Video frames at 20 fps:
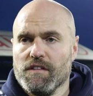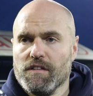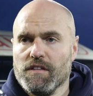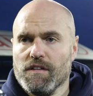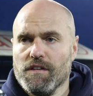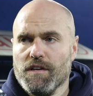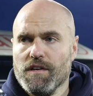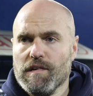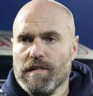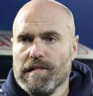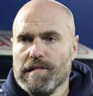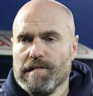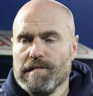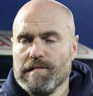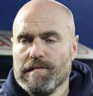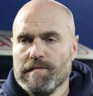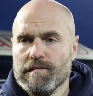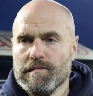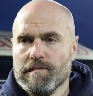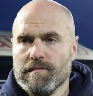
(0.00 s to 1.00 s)
what needs to
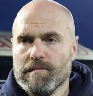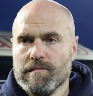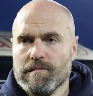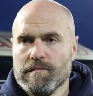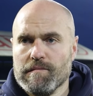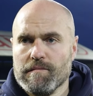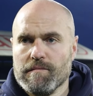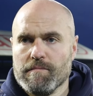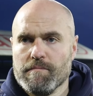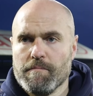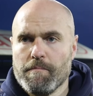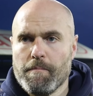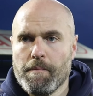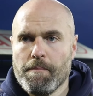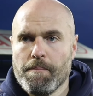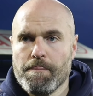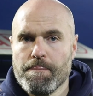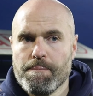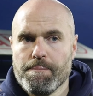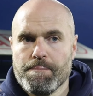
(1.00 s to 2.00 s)
change for the Rochdale
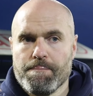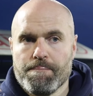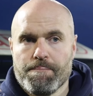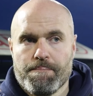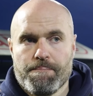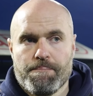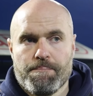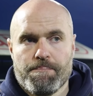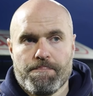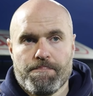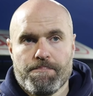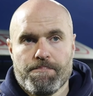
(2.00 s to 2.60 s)
game next week.